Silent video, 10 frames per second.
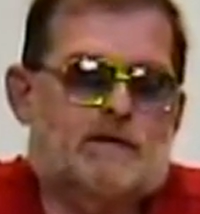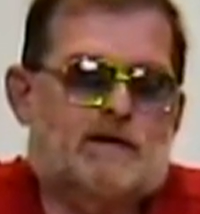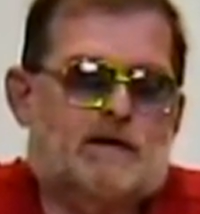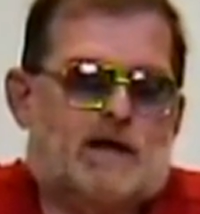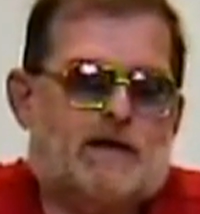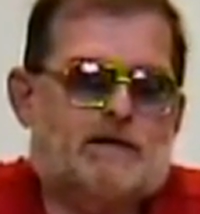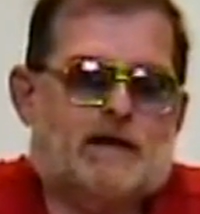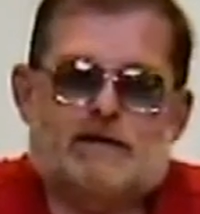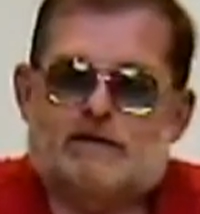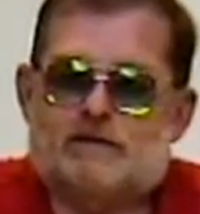
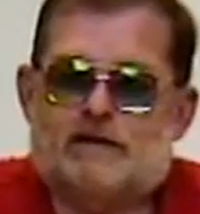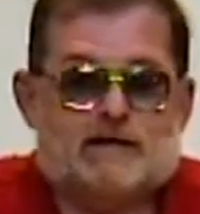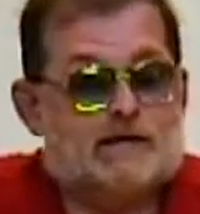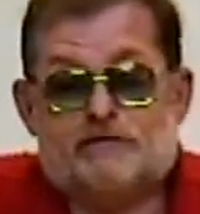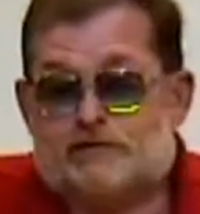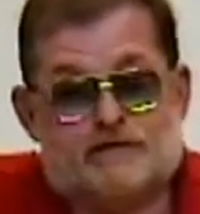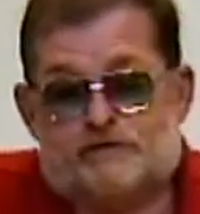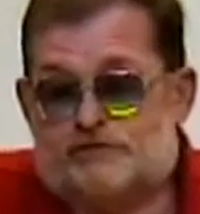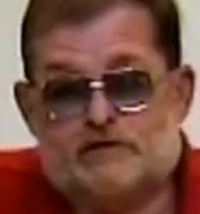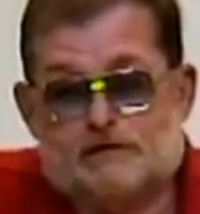and he said
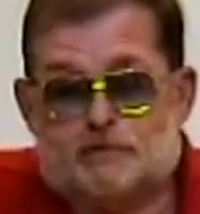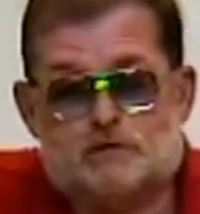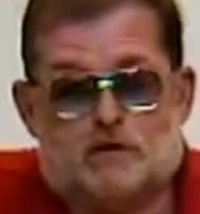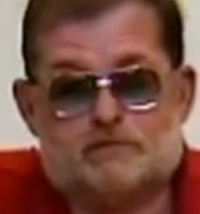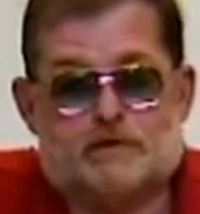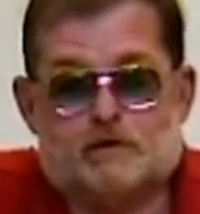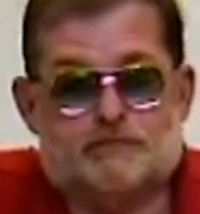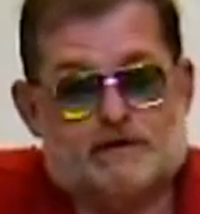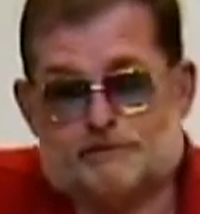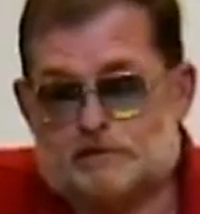she never talked about it,
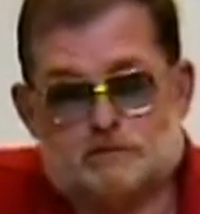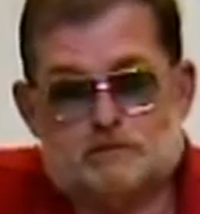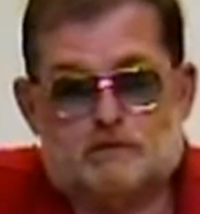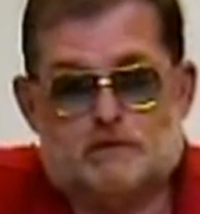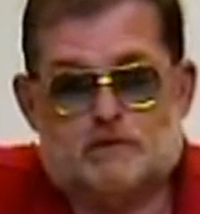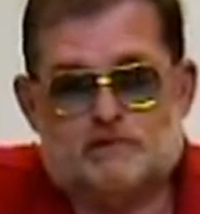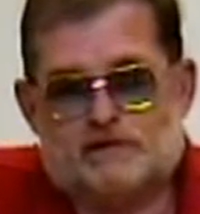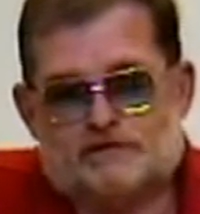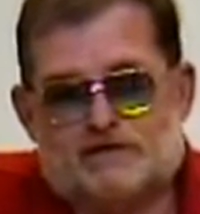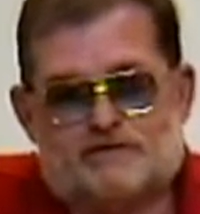never.
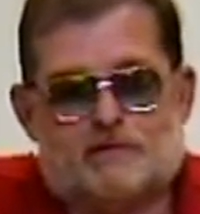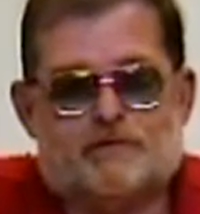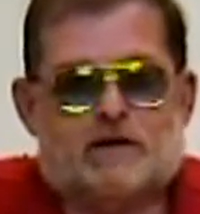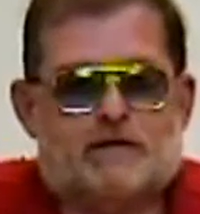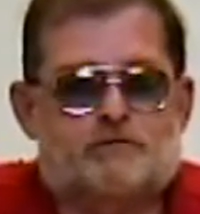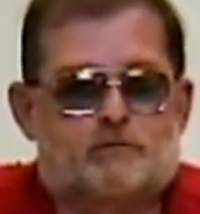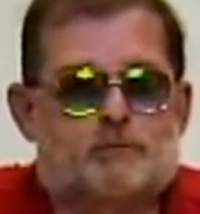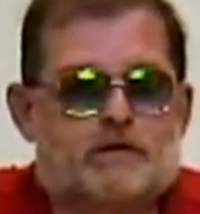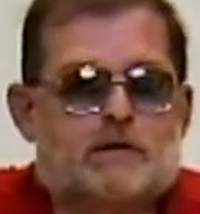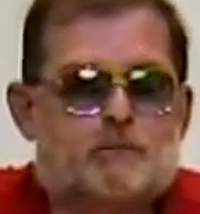It's not something I guess you
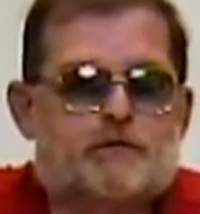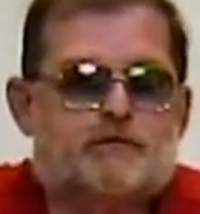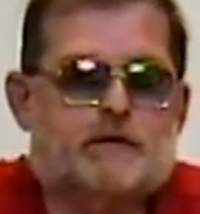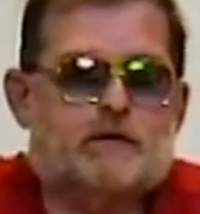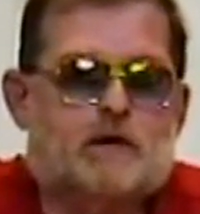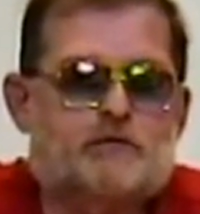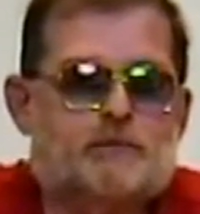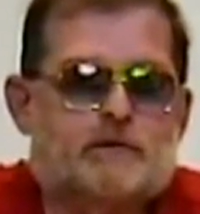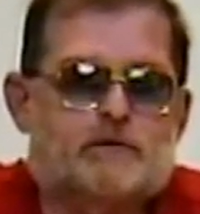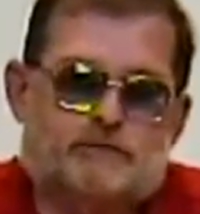bring up with a second
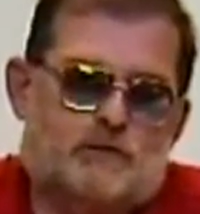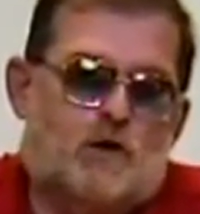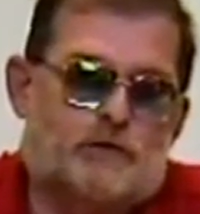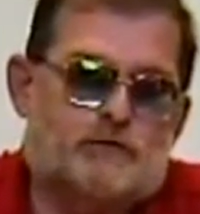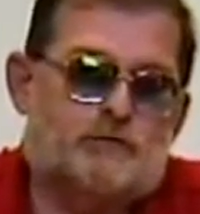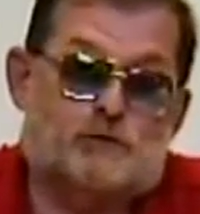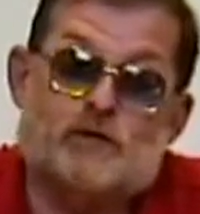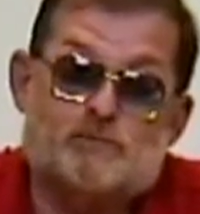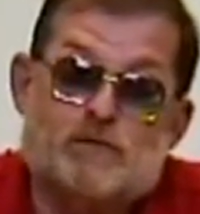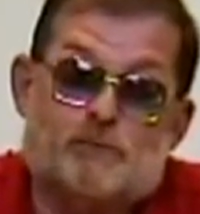husband, is all these
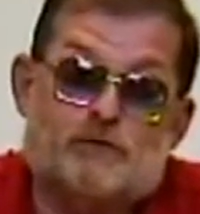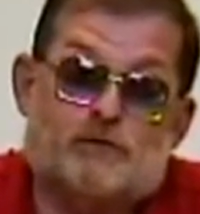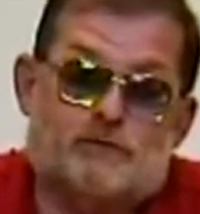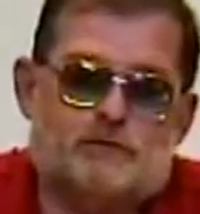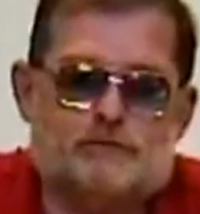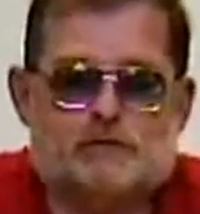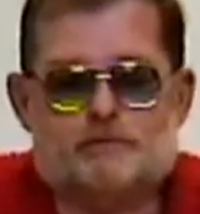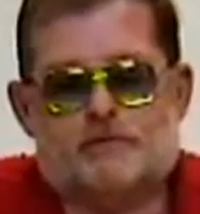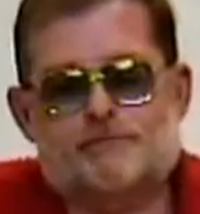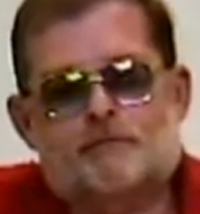first husband.